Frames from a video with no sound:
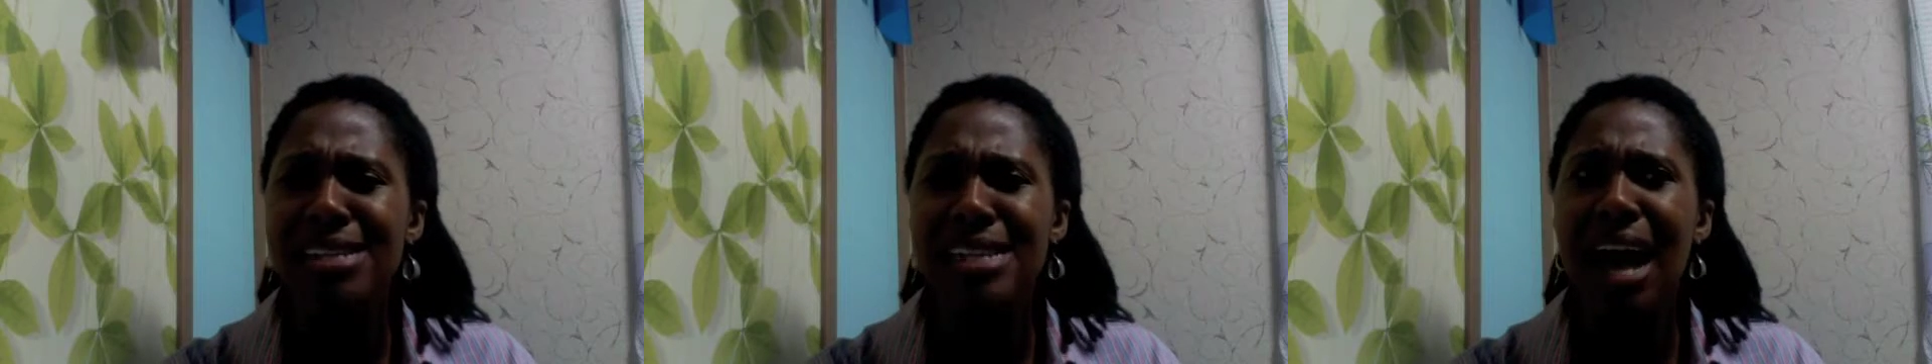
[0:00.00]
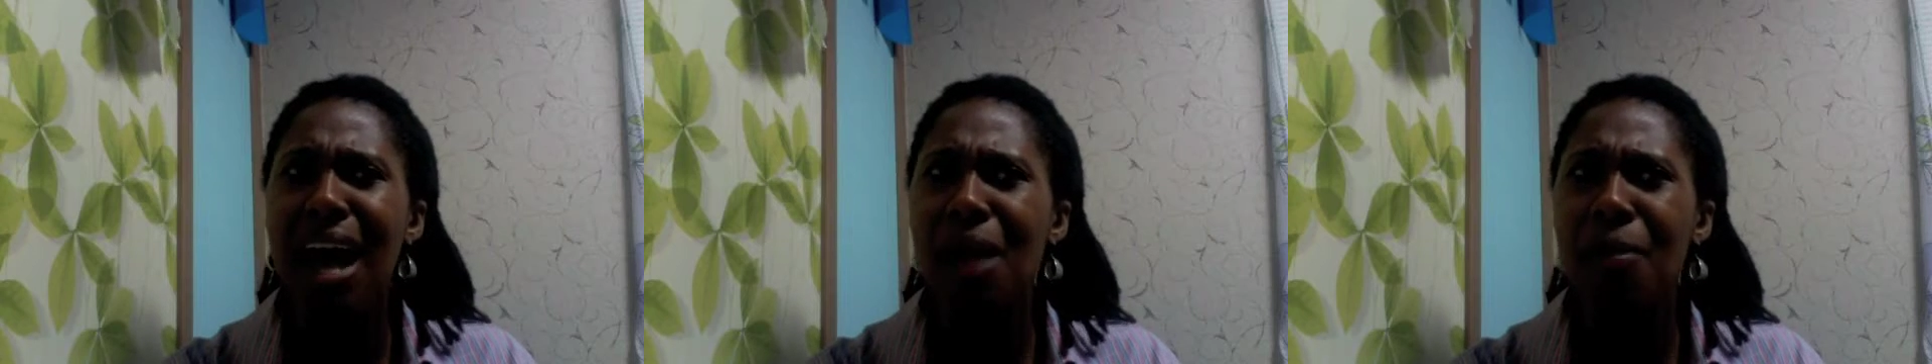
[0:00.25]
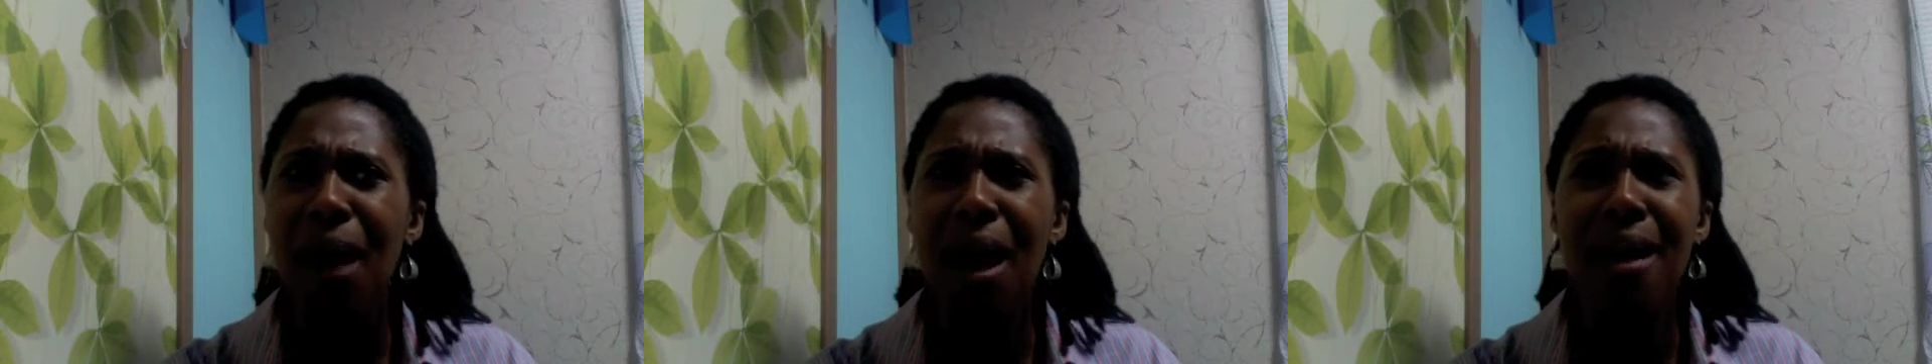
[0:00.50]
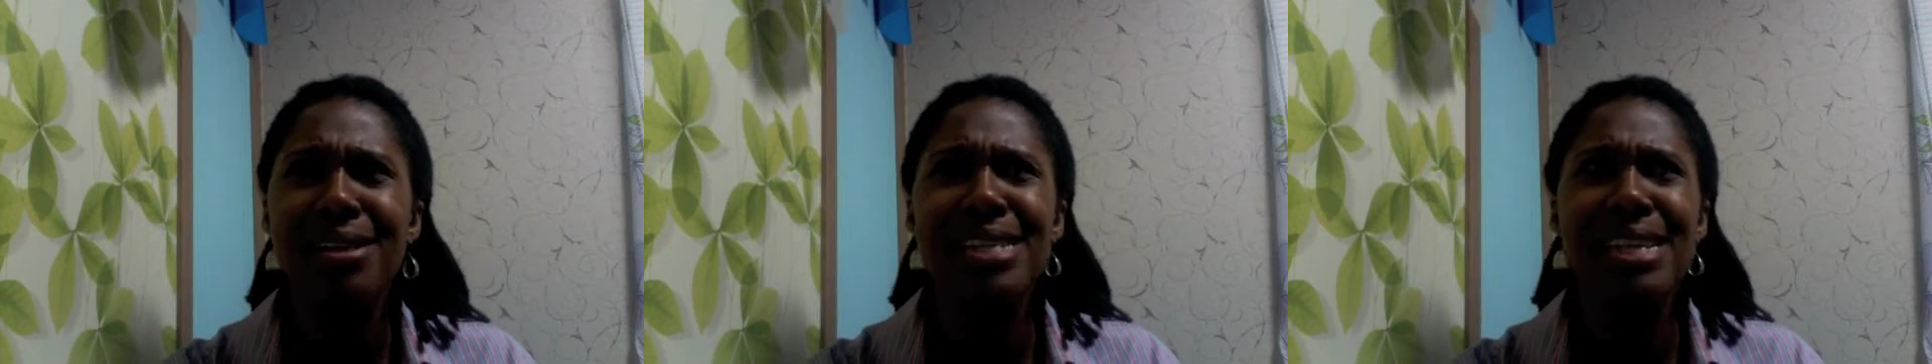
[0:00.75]
and
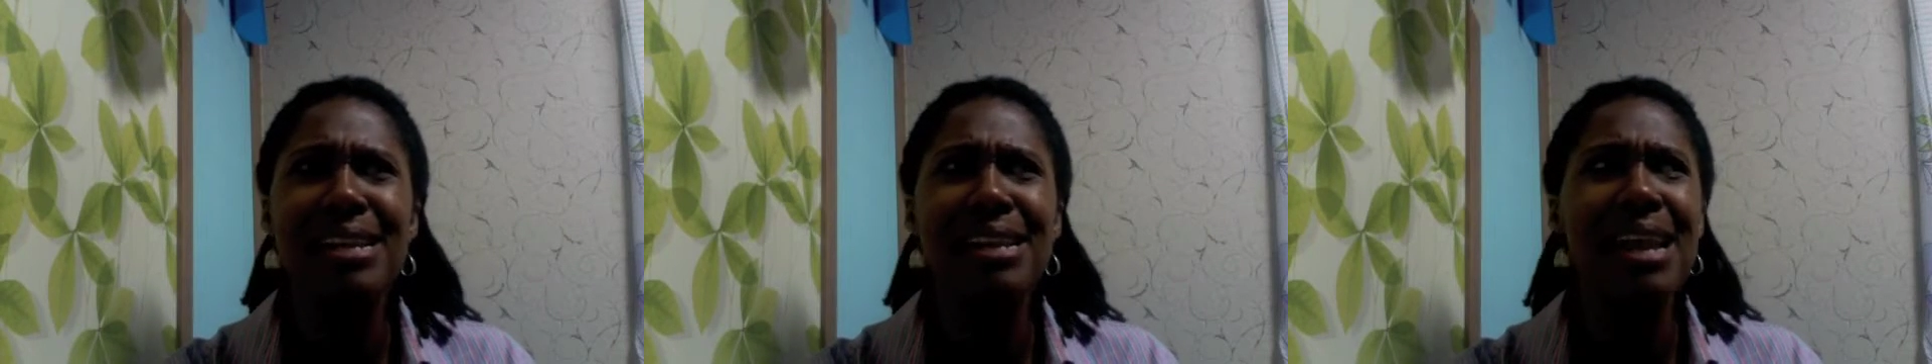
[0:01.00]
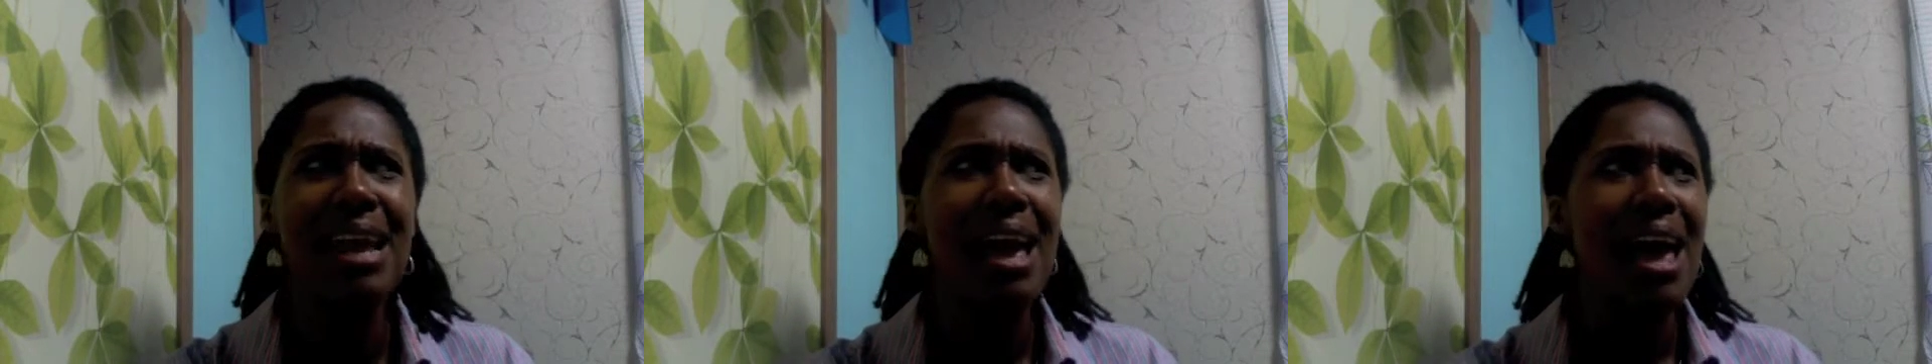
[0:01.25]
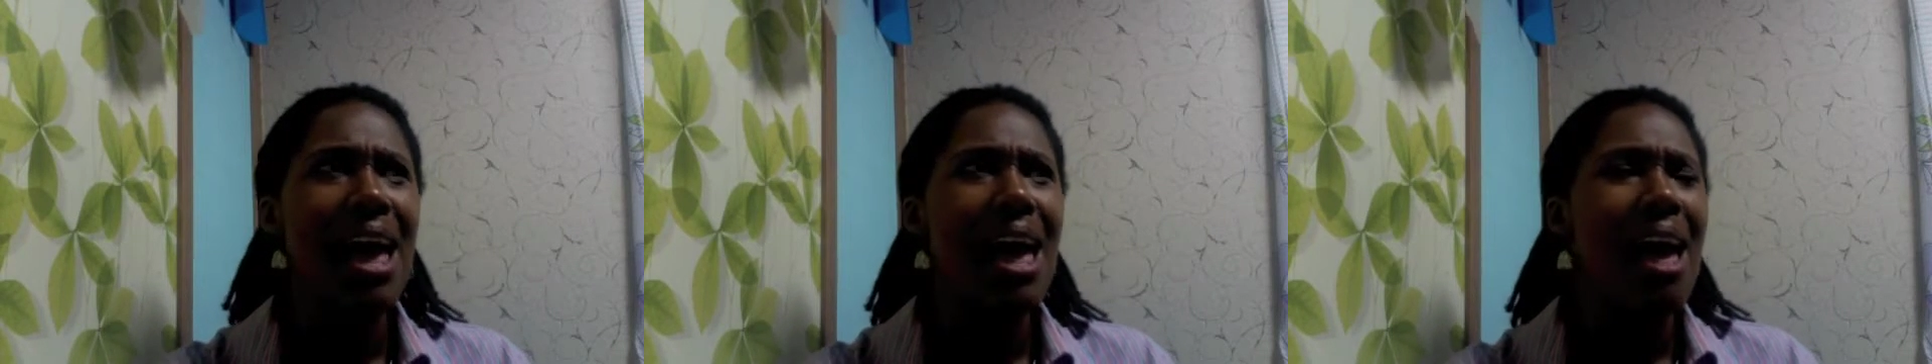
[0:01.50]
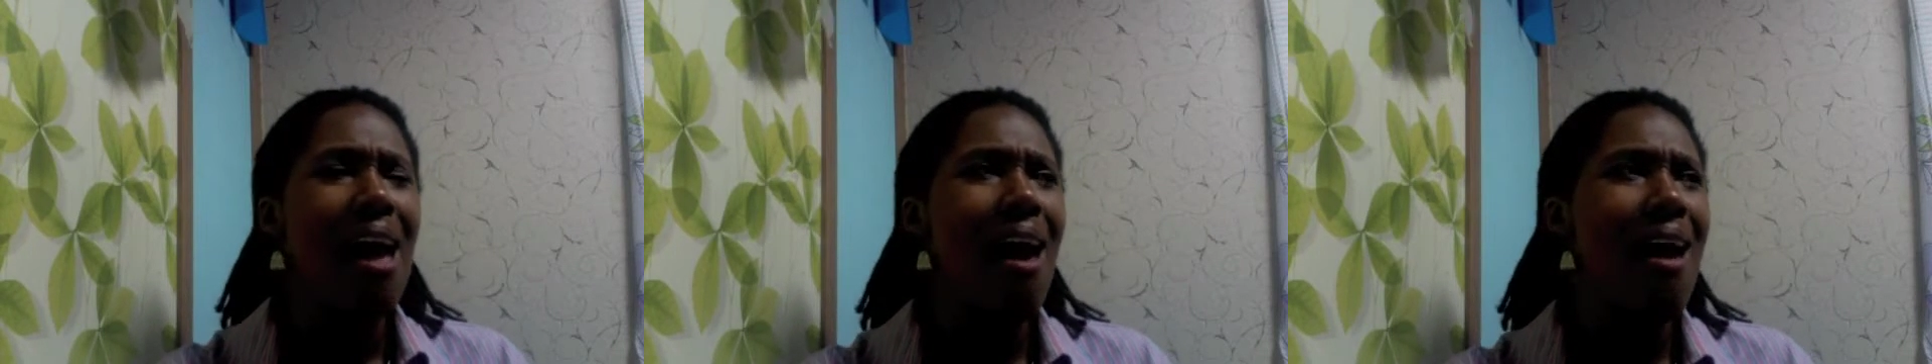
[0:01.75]
iPods
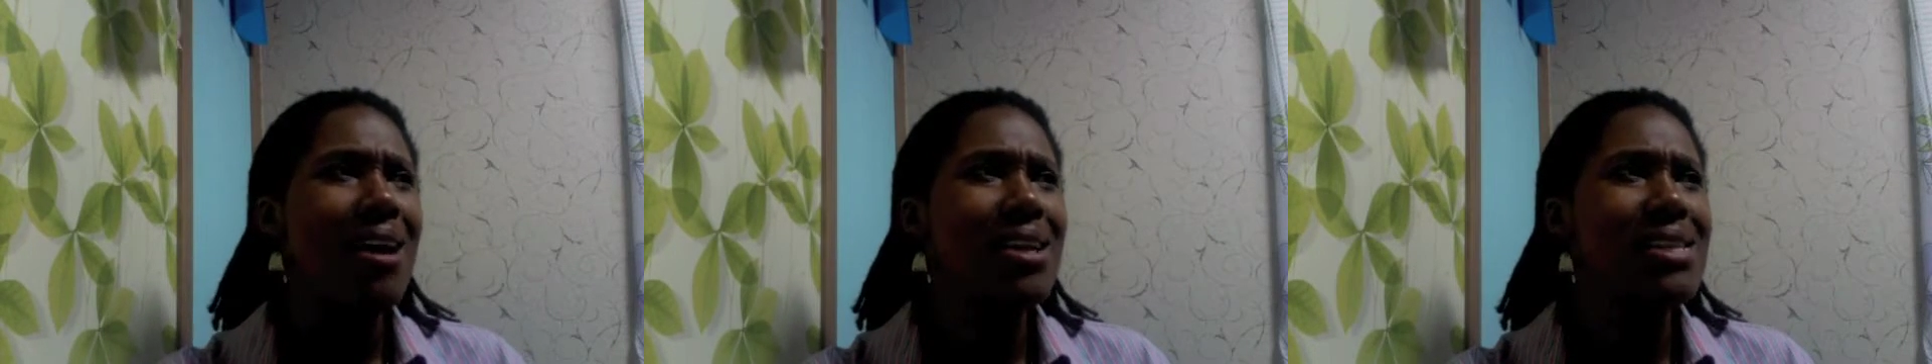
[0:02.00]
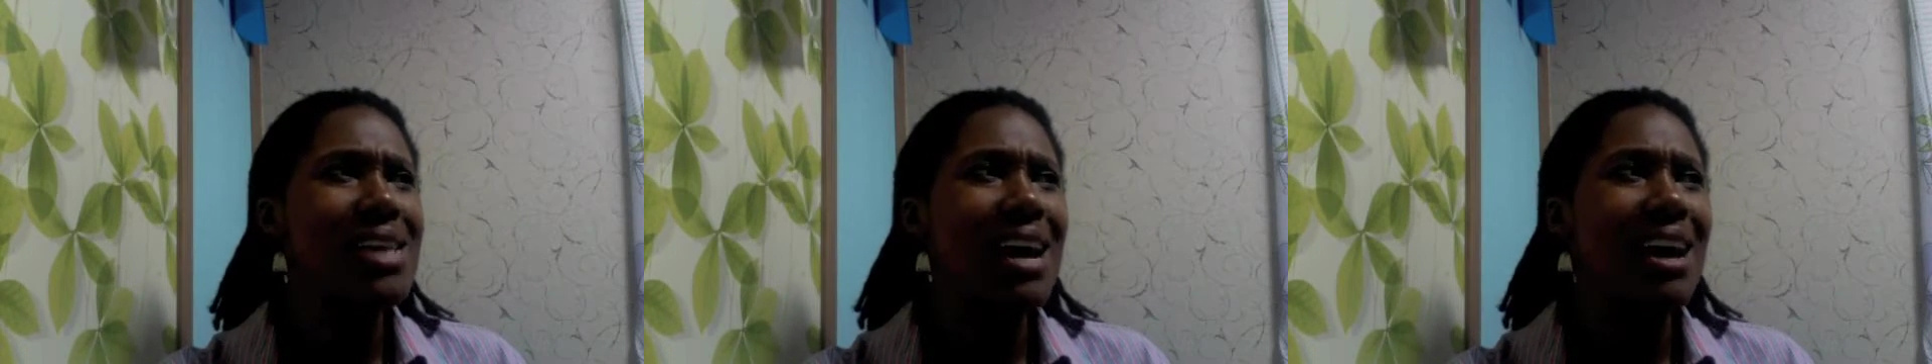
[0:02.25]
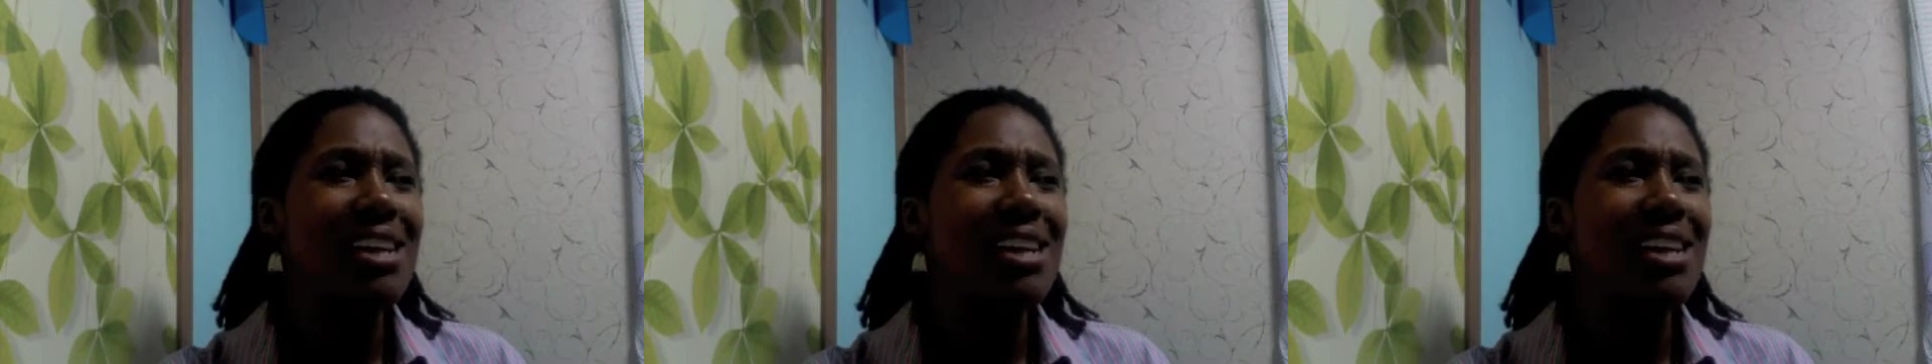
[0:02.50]
and